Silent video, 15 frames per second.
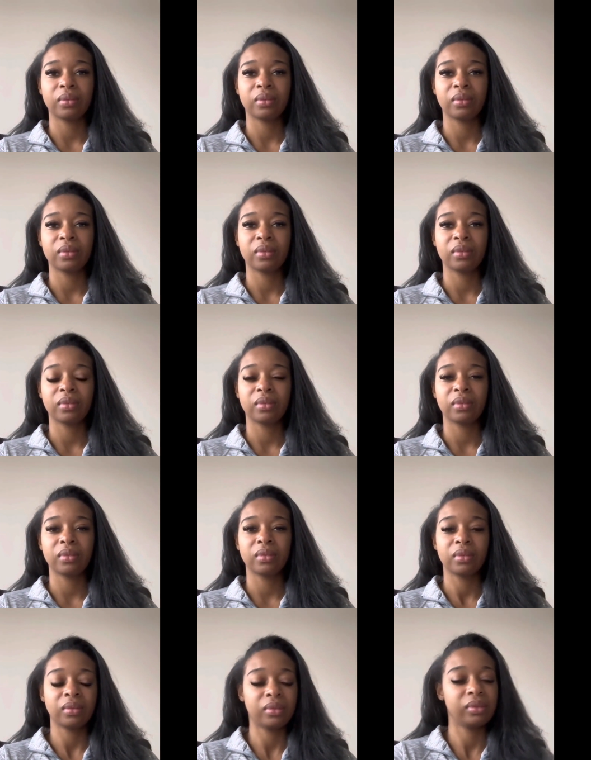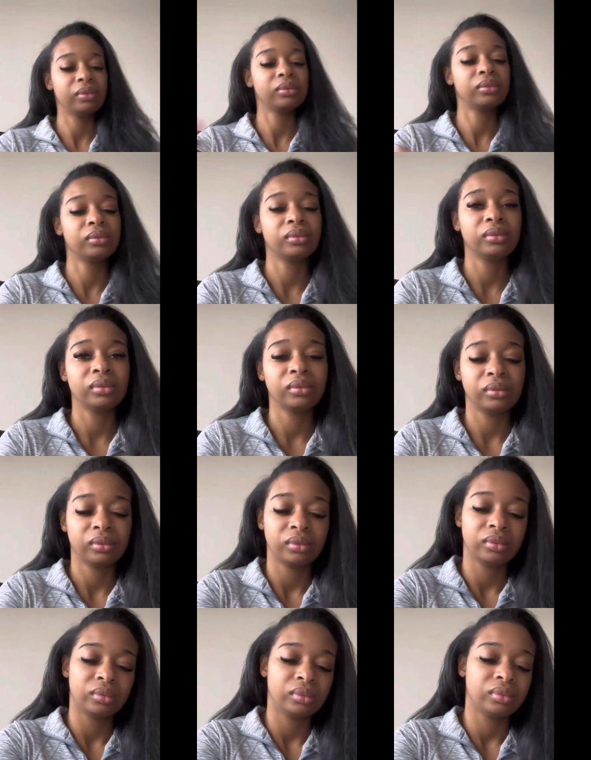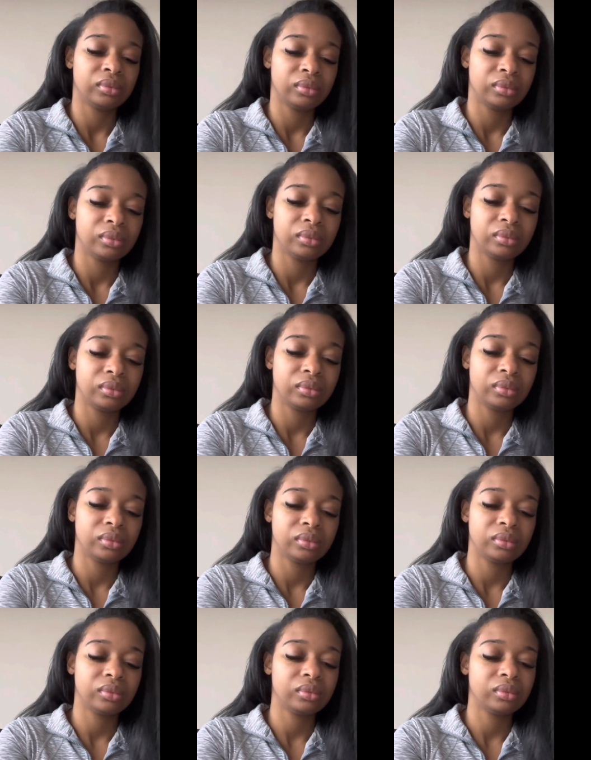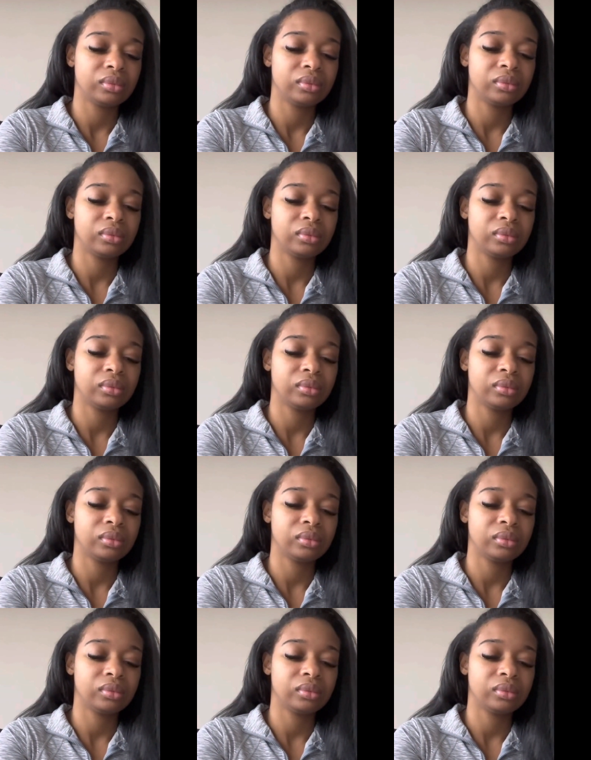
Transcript: (no one is talking)